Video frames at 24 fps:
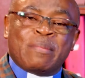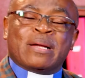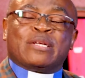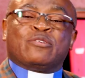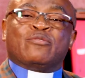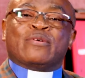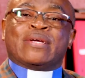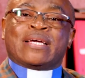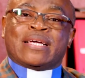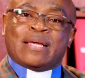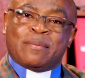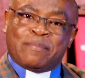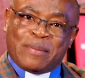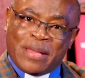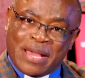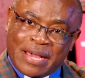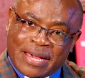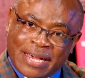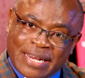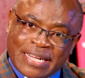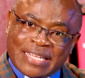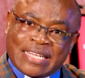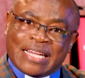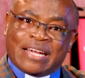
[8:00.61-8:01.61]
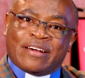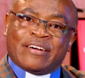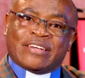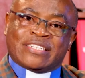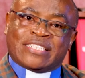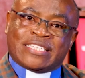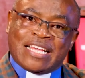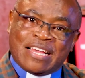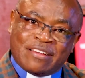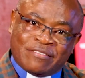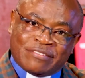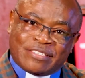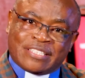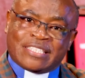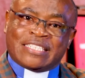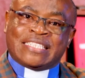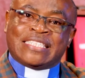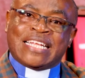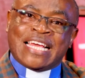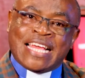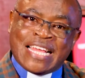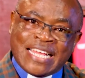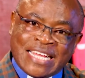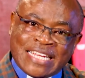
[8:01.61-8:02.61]
but we keep encouraging ourselves
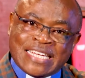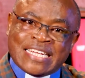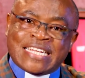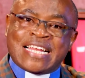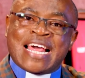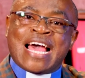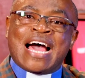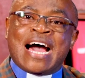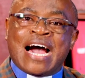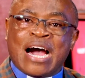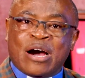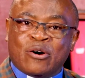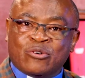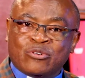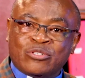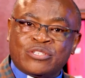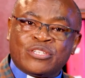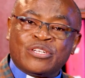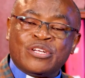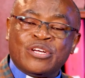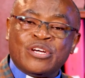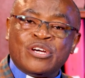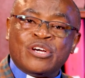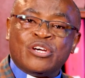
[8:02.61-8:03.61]
day in, day out,